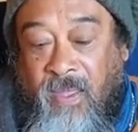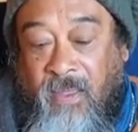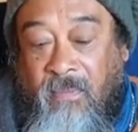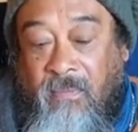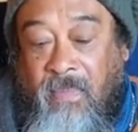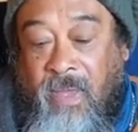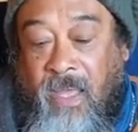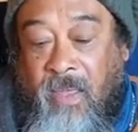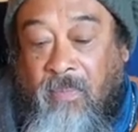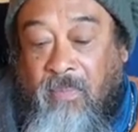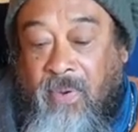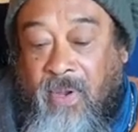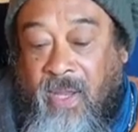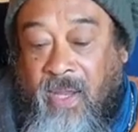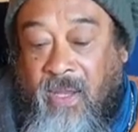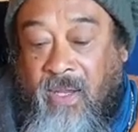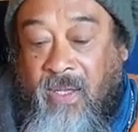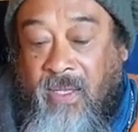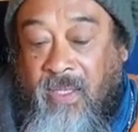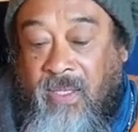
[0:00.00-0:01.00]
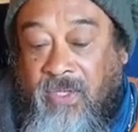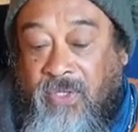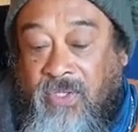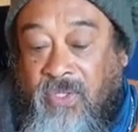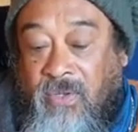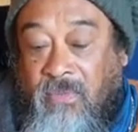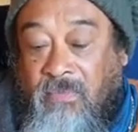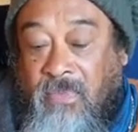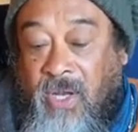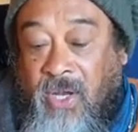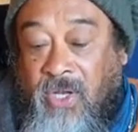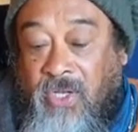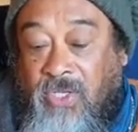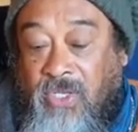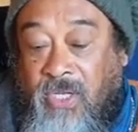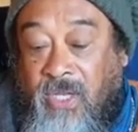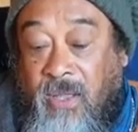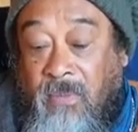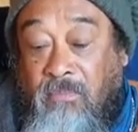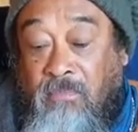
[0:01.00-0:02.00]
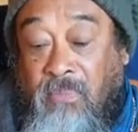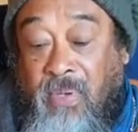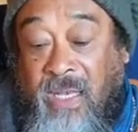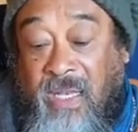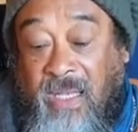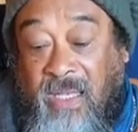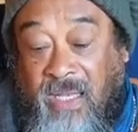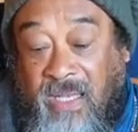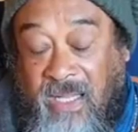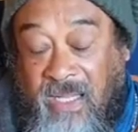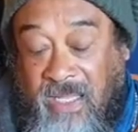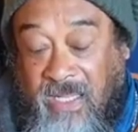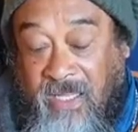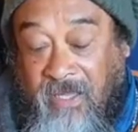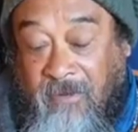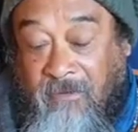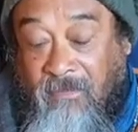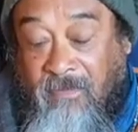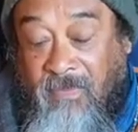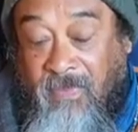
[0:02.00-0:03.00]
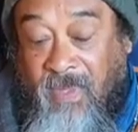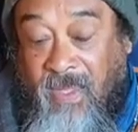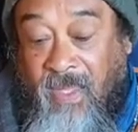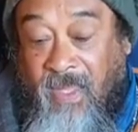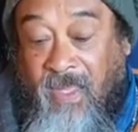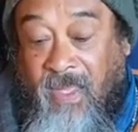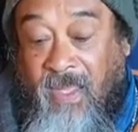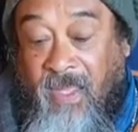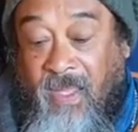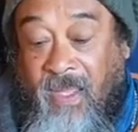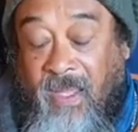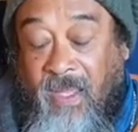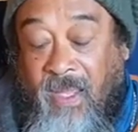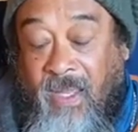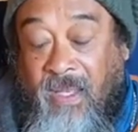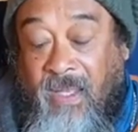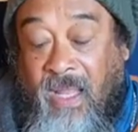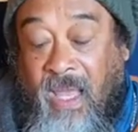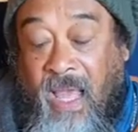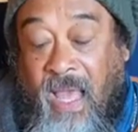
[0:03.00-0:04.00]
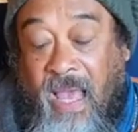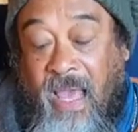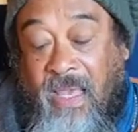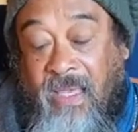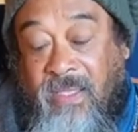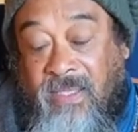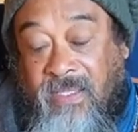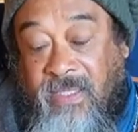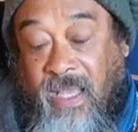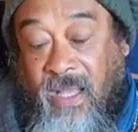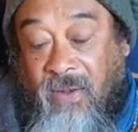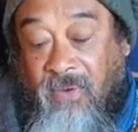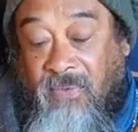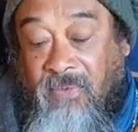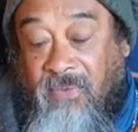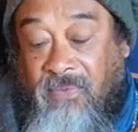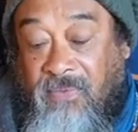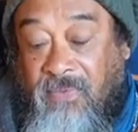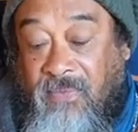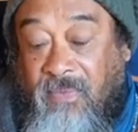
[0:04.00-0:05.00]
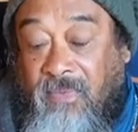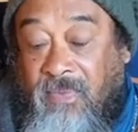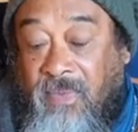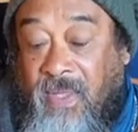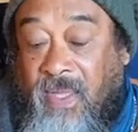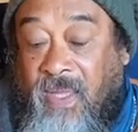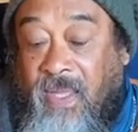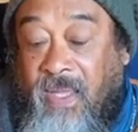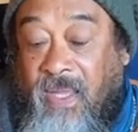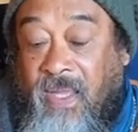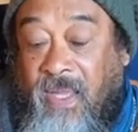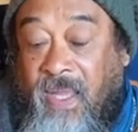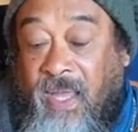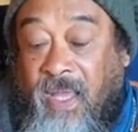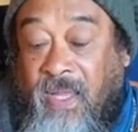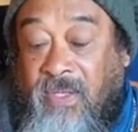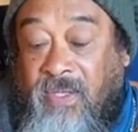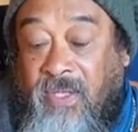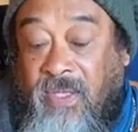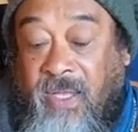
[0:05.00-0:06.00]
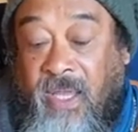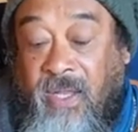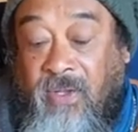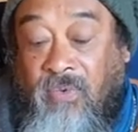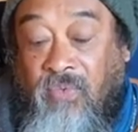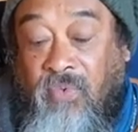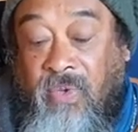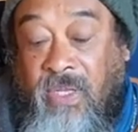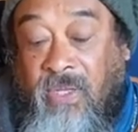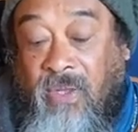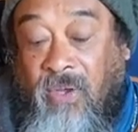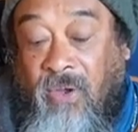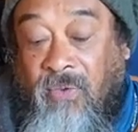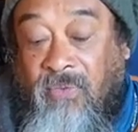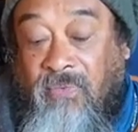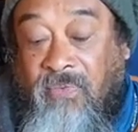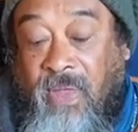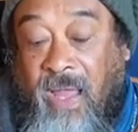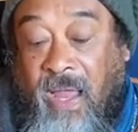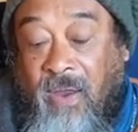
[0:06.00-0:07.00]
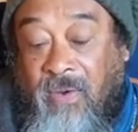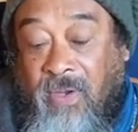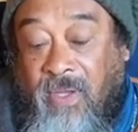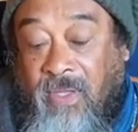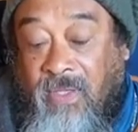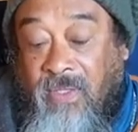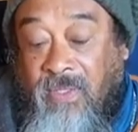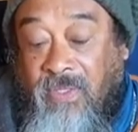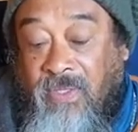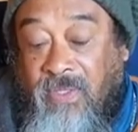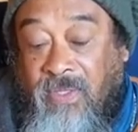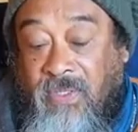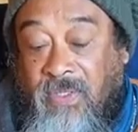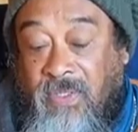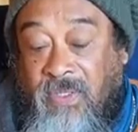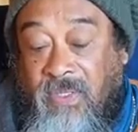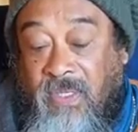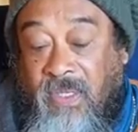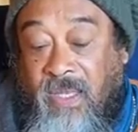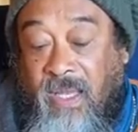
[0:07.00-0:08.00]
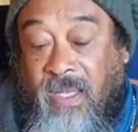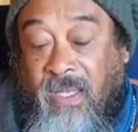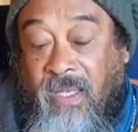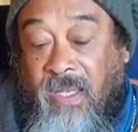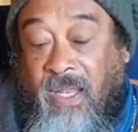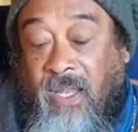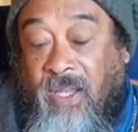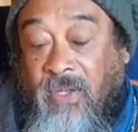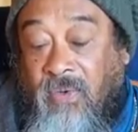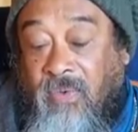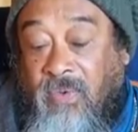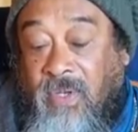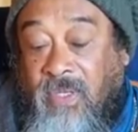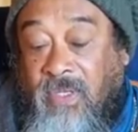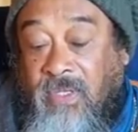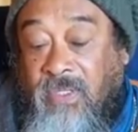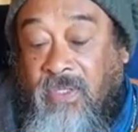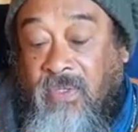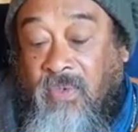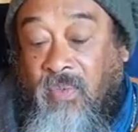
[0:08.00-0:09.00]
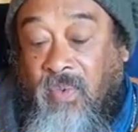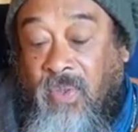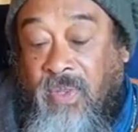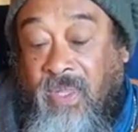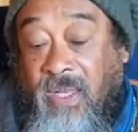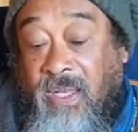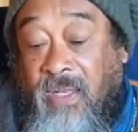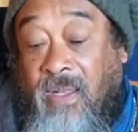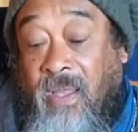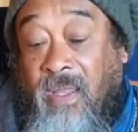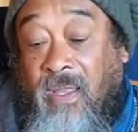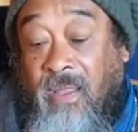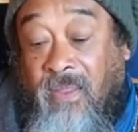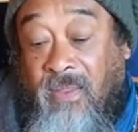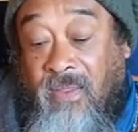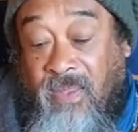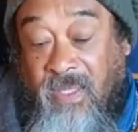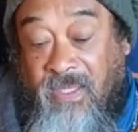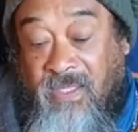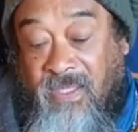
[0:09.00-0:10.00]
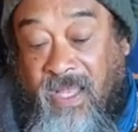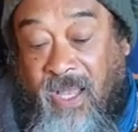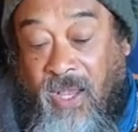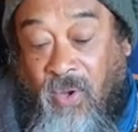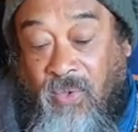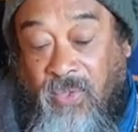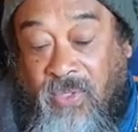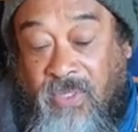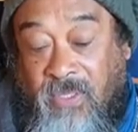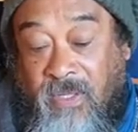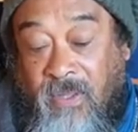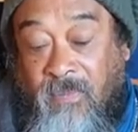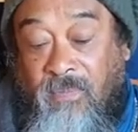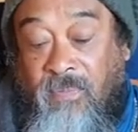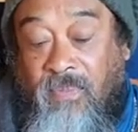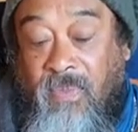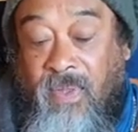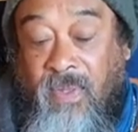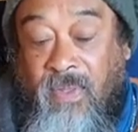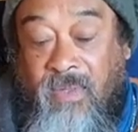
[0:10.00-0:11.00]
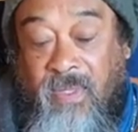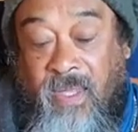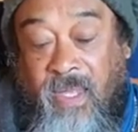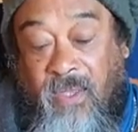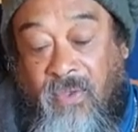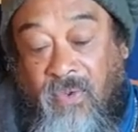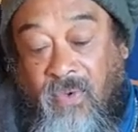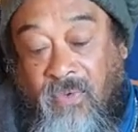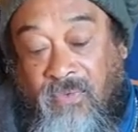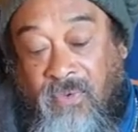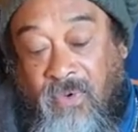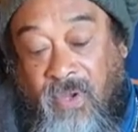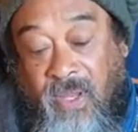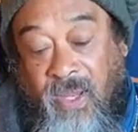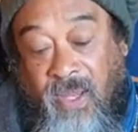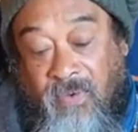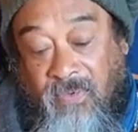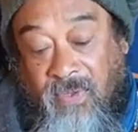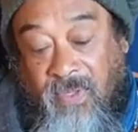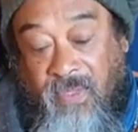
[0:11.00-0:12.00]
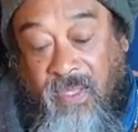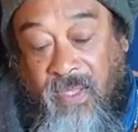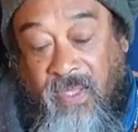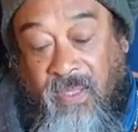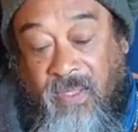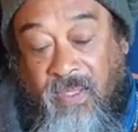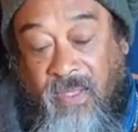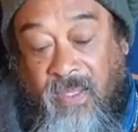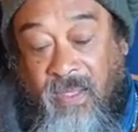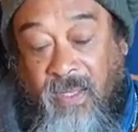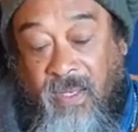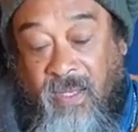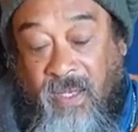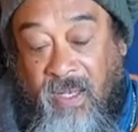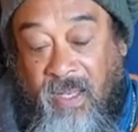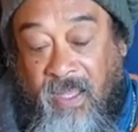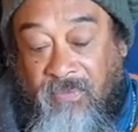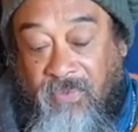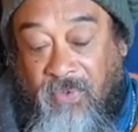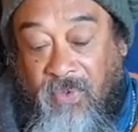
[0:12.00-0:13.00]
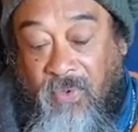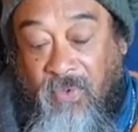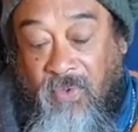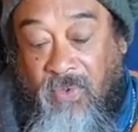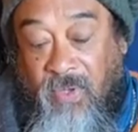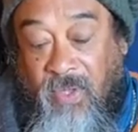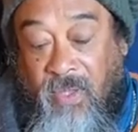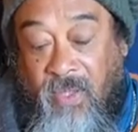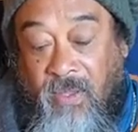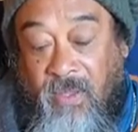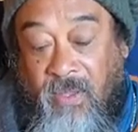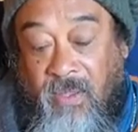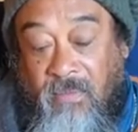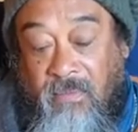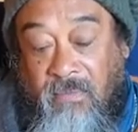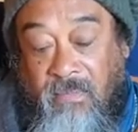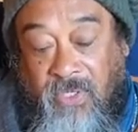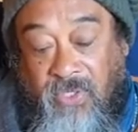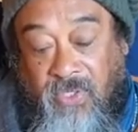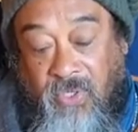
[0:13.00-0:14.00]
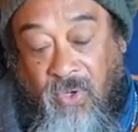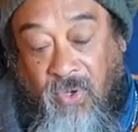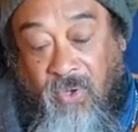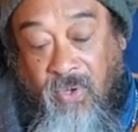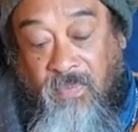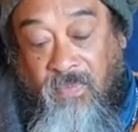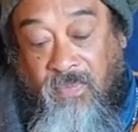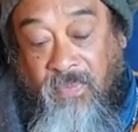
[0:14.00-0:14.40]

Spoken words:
My prayer is to merge completely in I self and to get rid of arrogance and ignorance within this house. Thank you for everything. Love you, Mishko.